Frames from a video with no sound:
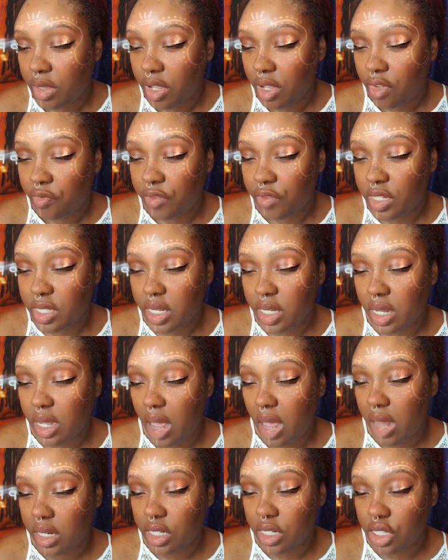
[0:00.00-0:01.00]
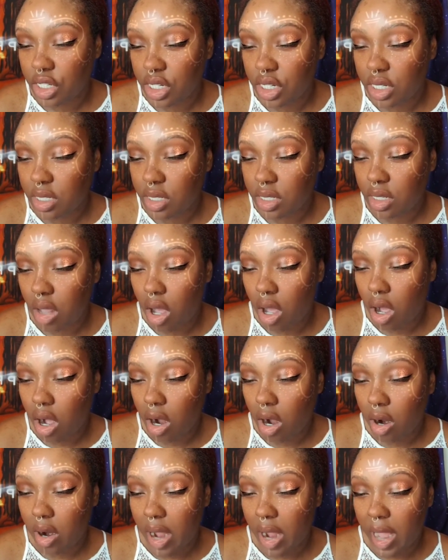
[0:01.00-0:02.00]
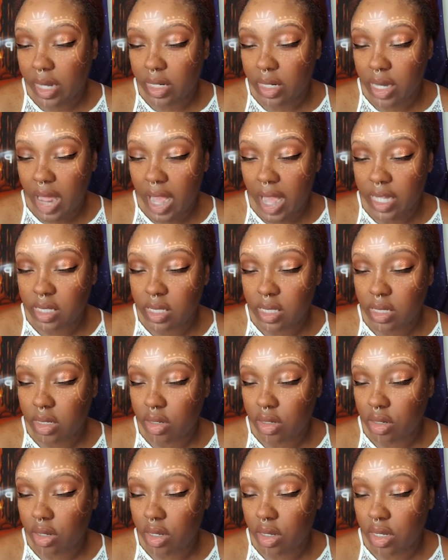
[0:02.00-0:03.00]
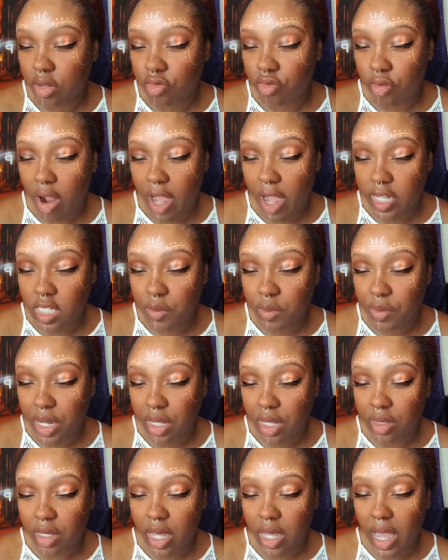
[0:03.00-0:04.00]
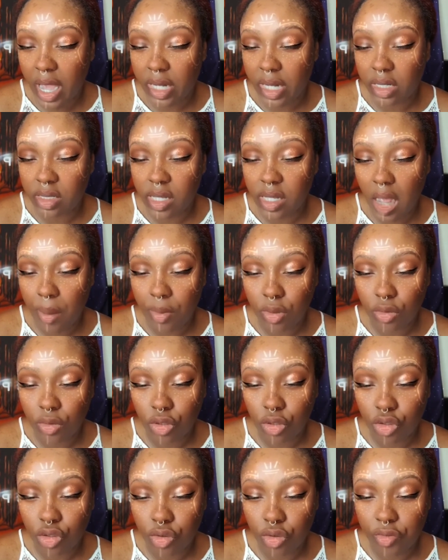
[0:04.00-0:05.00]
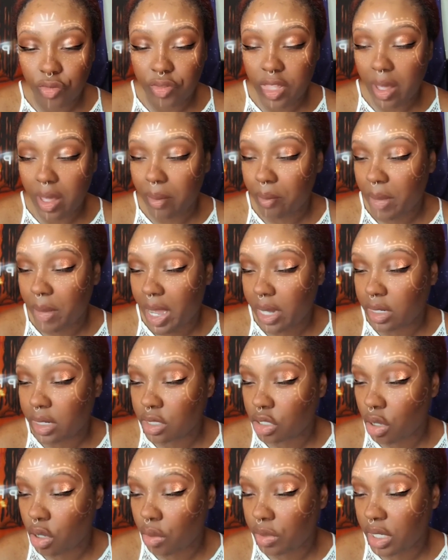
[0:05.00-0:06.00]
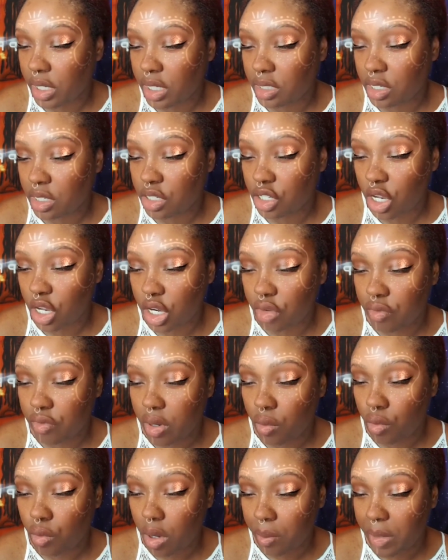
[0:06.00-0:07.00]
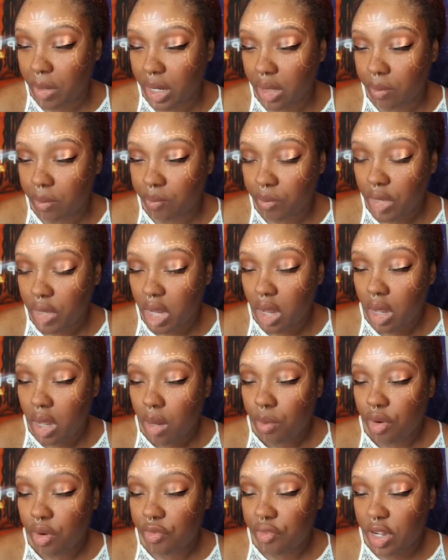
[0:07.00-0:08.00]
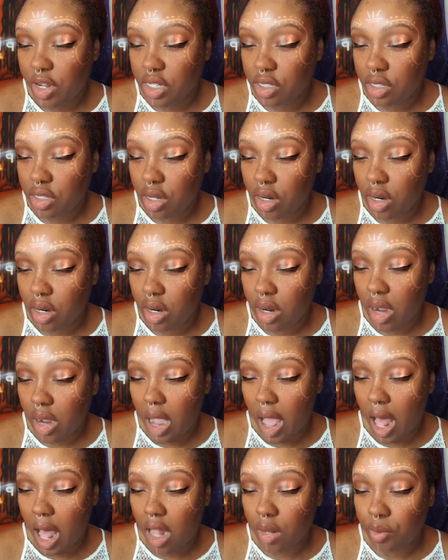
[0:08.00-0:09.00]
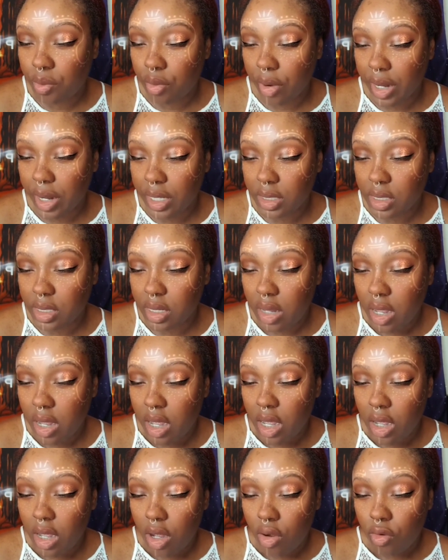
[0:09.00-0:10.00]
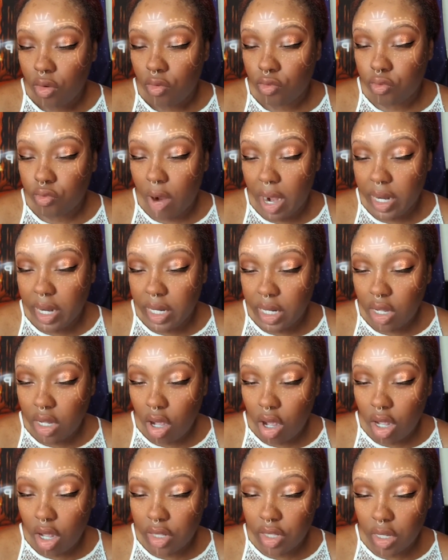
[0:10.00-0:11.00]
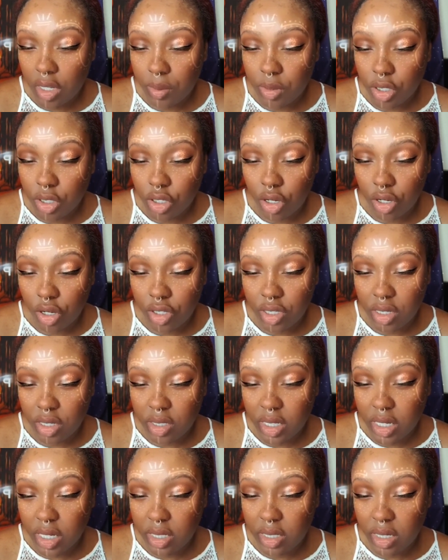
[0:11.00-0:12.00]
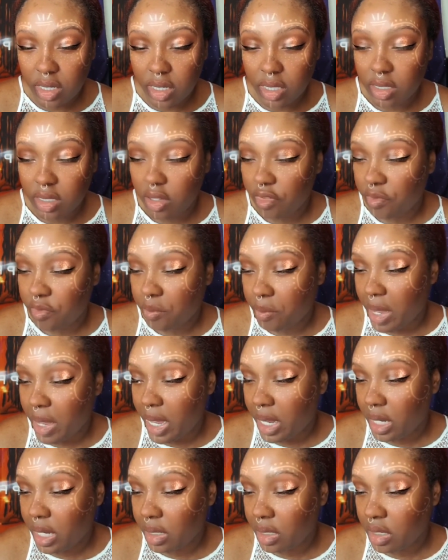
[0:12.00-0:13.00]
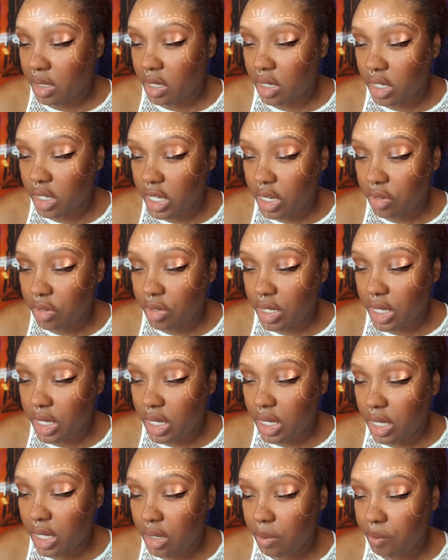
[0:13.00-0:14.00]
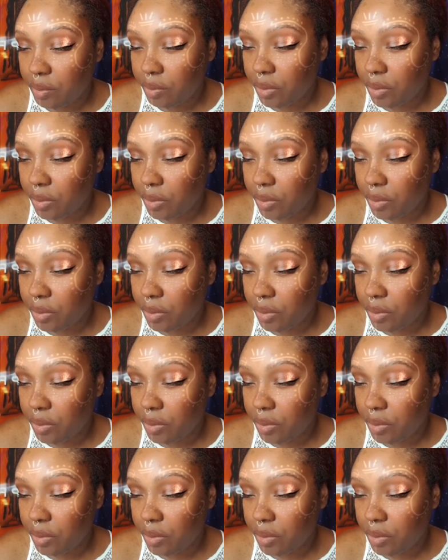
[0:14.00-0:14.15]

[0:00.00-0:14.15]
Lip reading: Physiologists are at last grasping the anatomical truth that man is only a degenerate woman, Professor Albrecht, writing on the obscure diseases of men, clearly